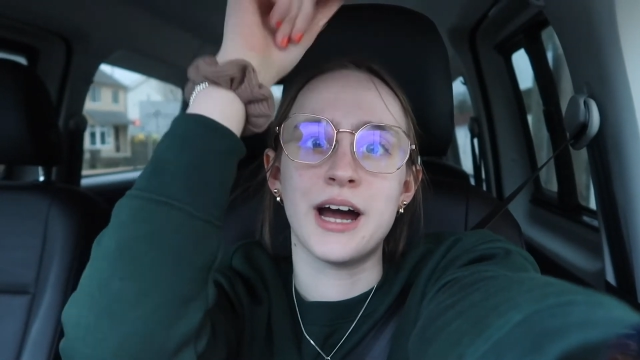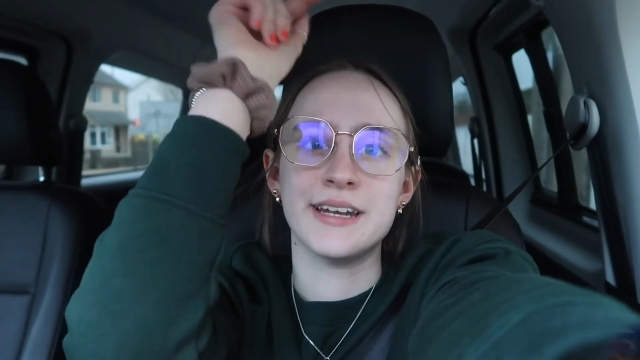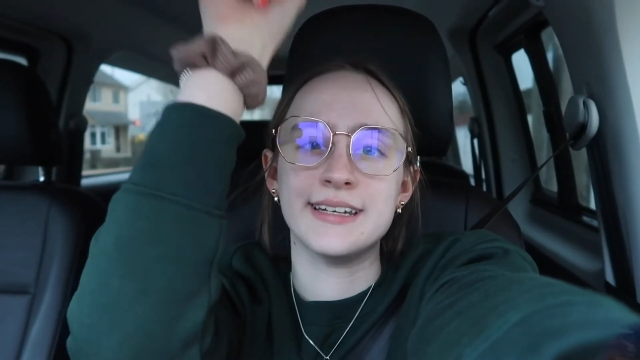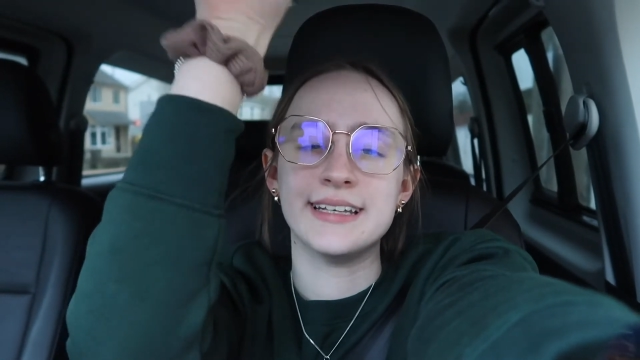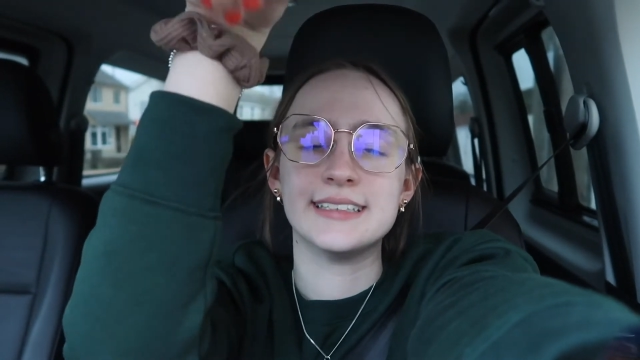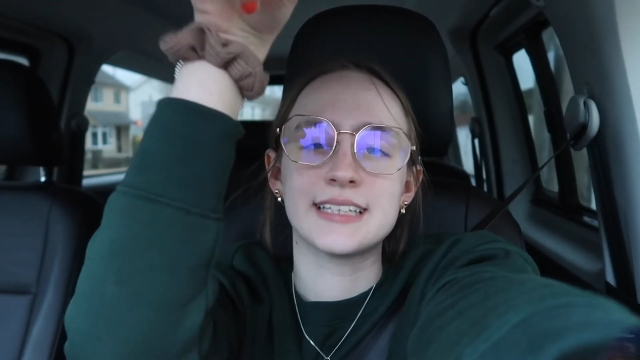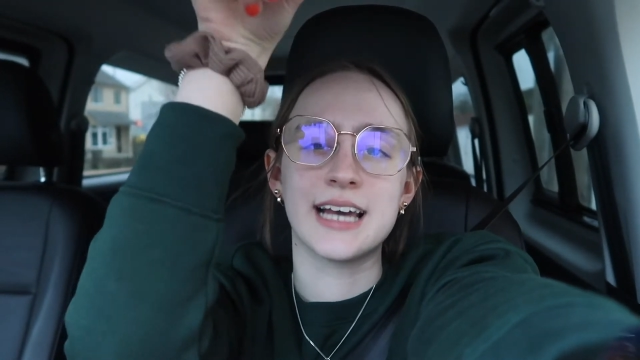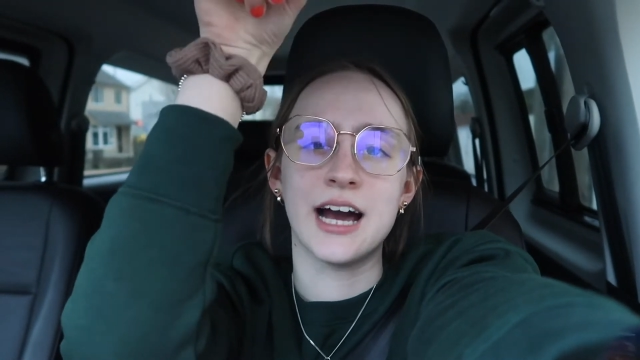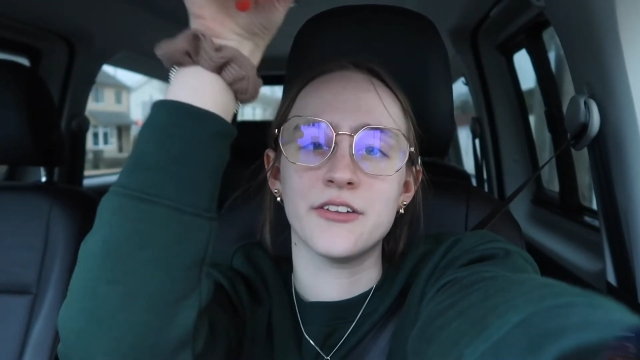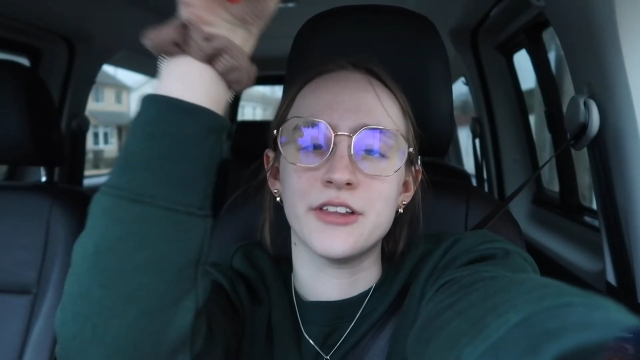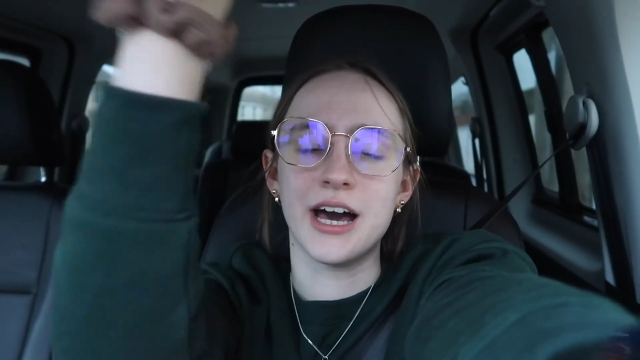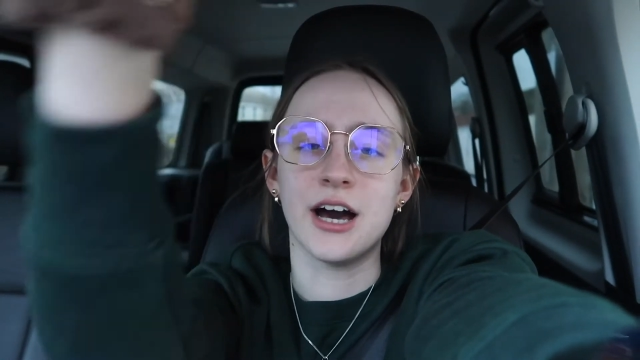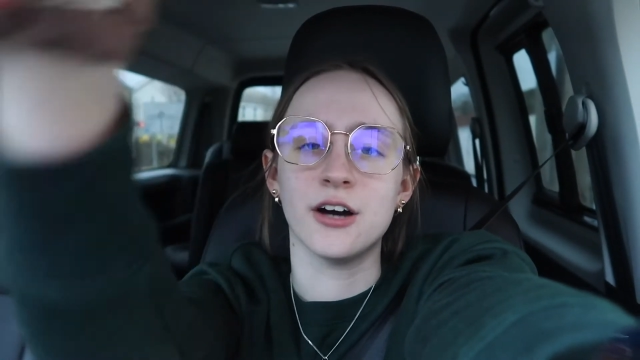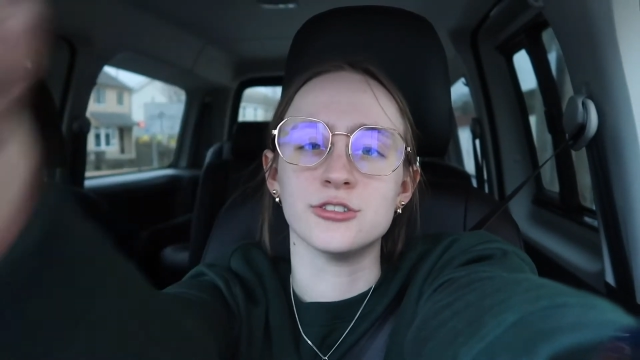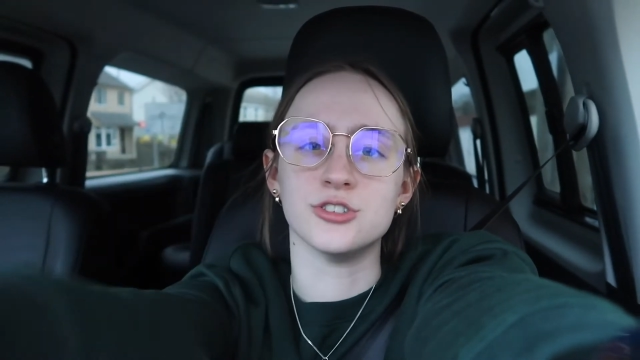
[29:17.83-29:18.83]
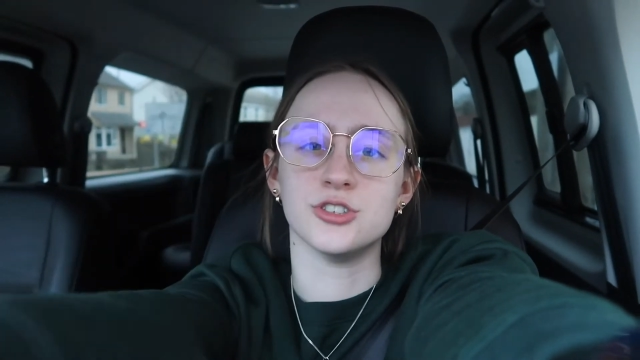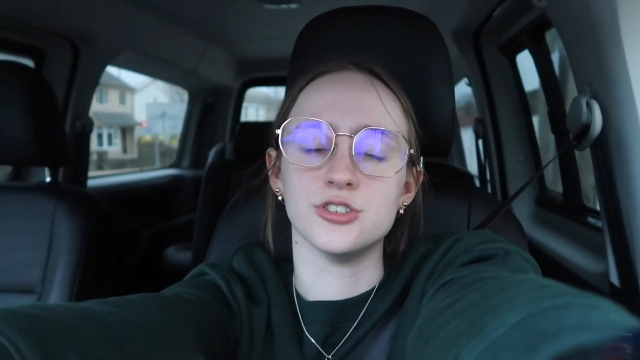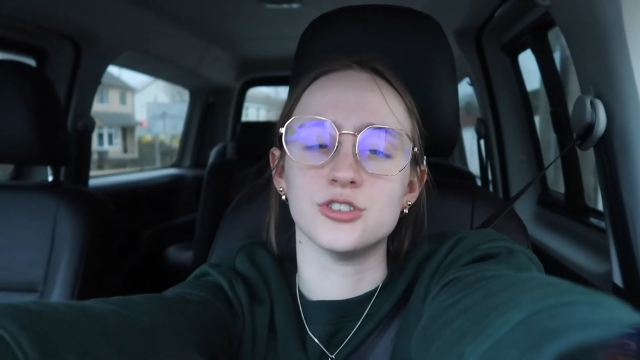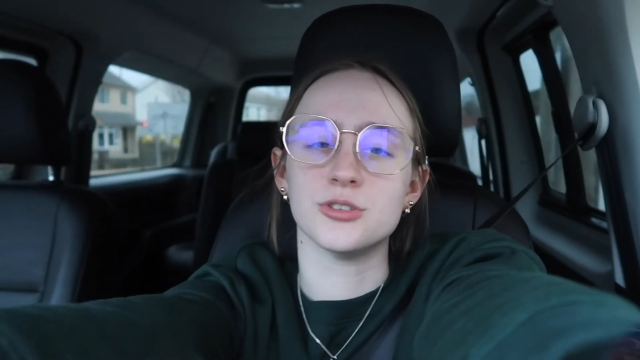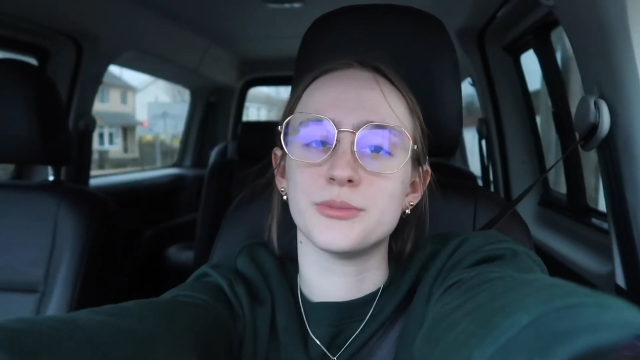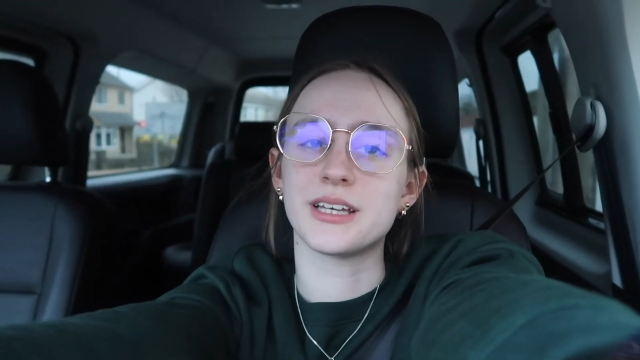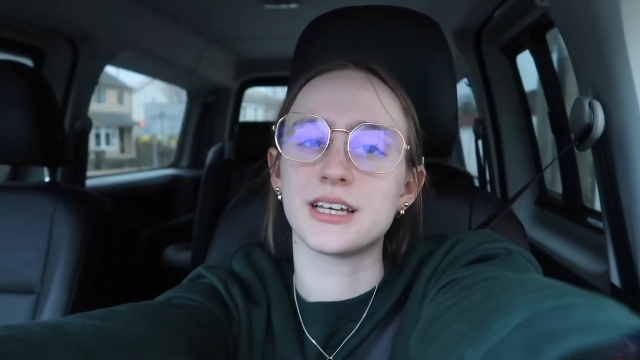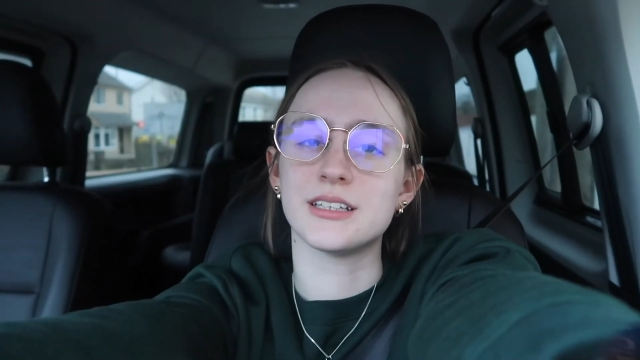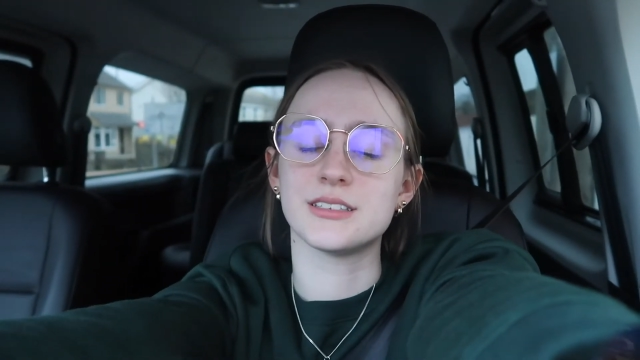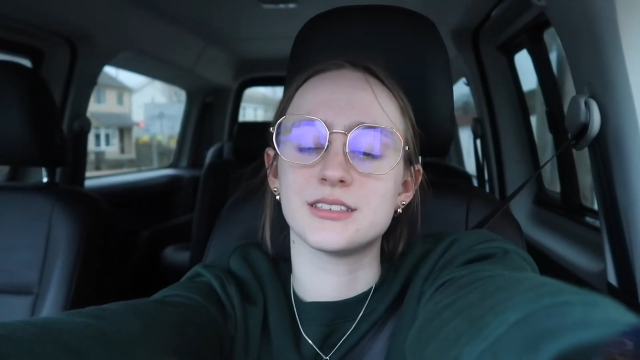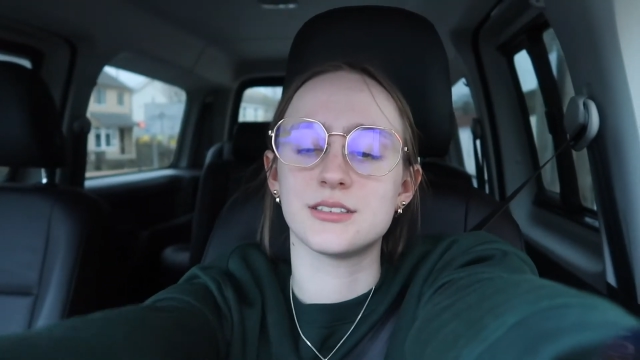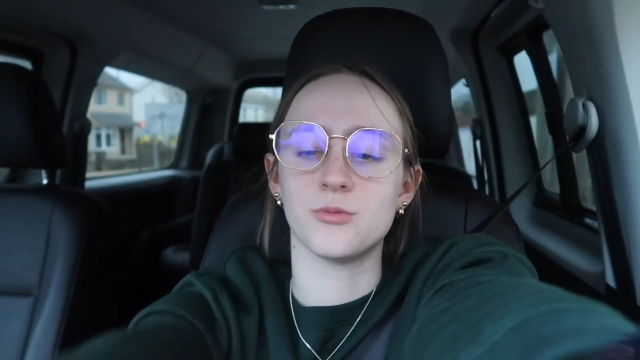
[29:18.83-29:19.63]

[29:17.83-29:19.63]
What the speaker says: I need to get out of the house and do something.